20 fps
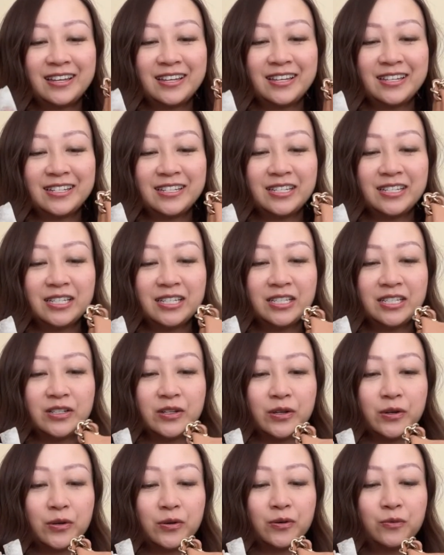And, you
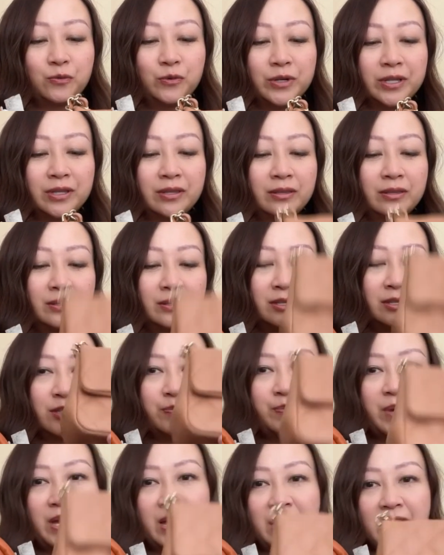know, with this
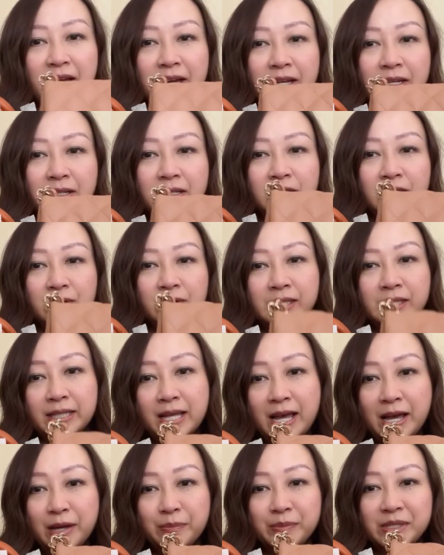bag, you know, it's
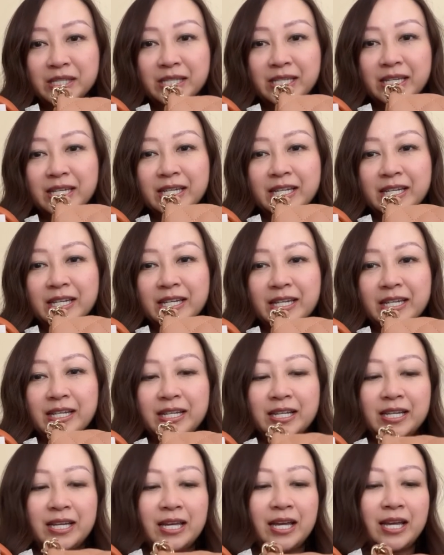lambskin
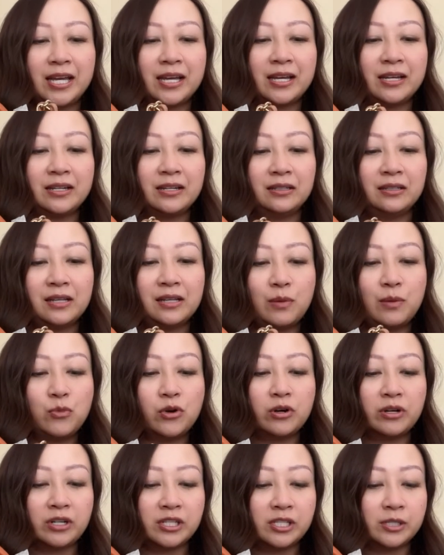and a lot
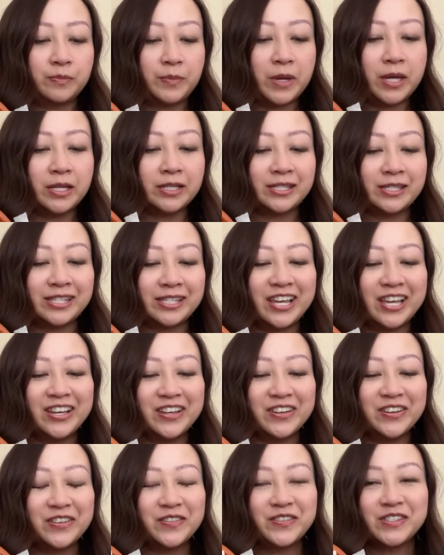more
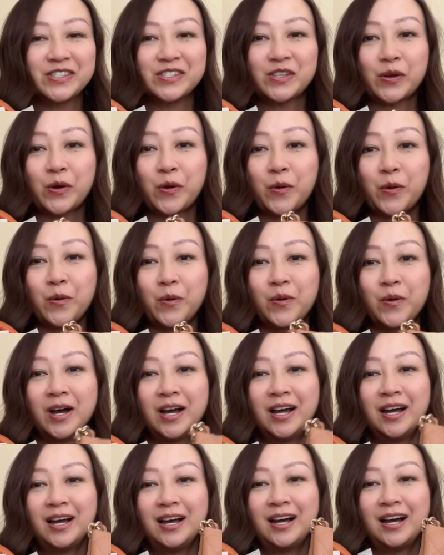expensive. So
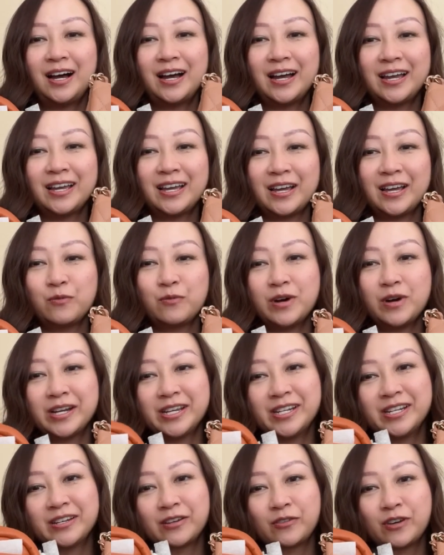I, I
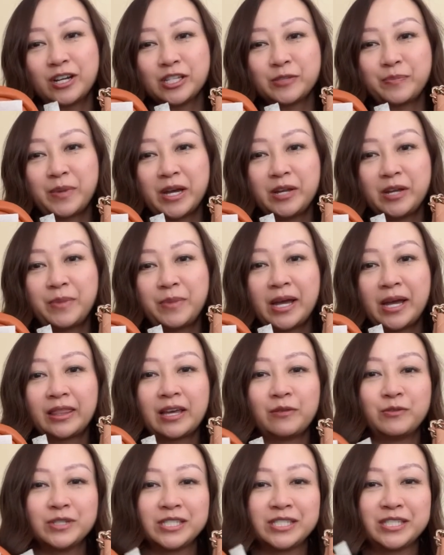wanted a crossbody bag
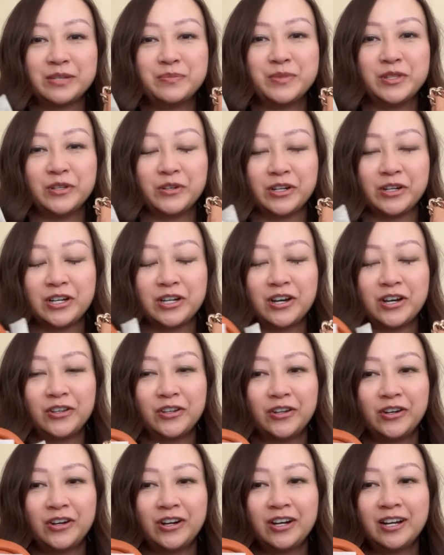that was similar in
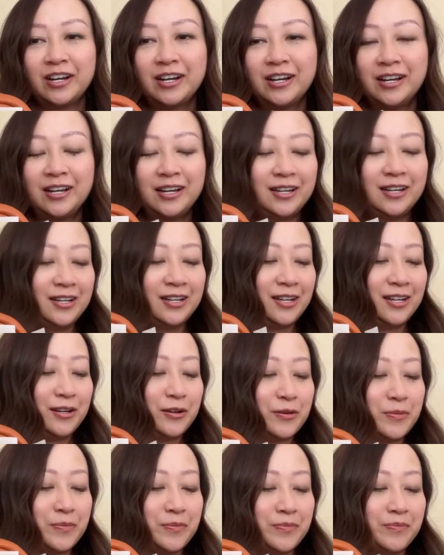color,
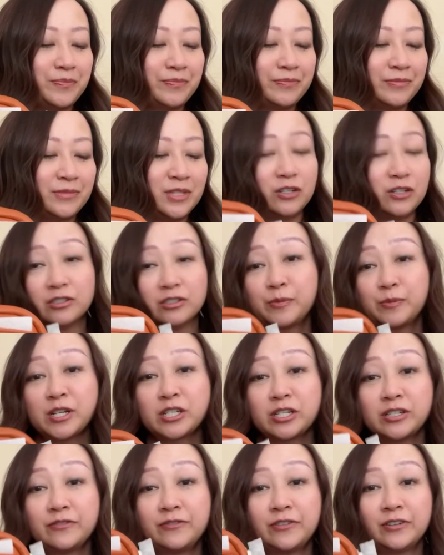um, you know,
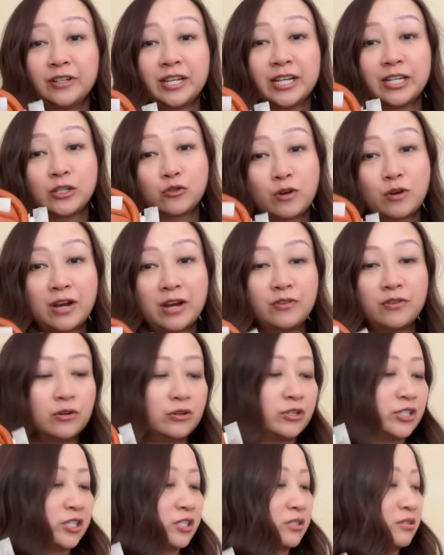especially for like travel
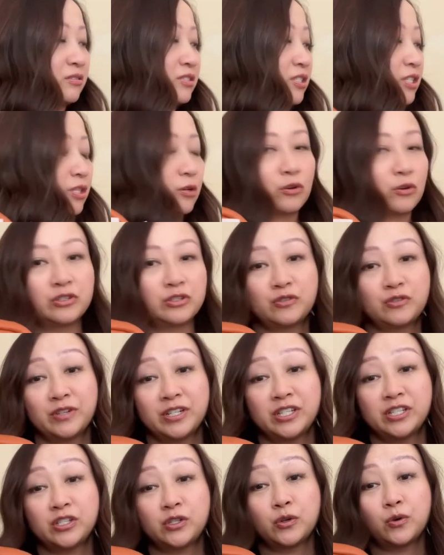or just going to the grocery
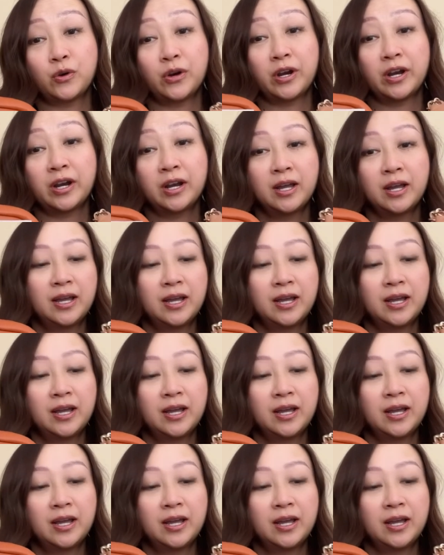store.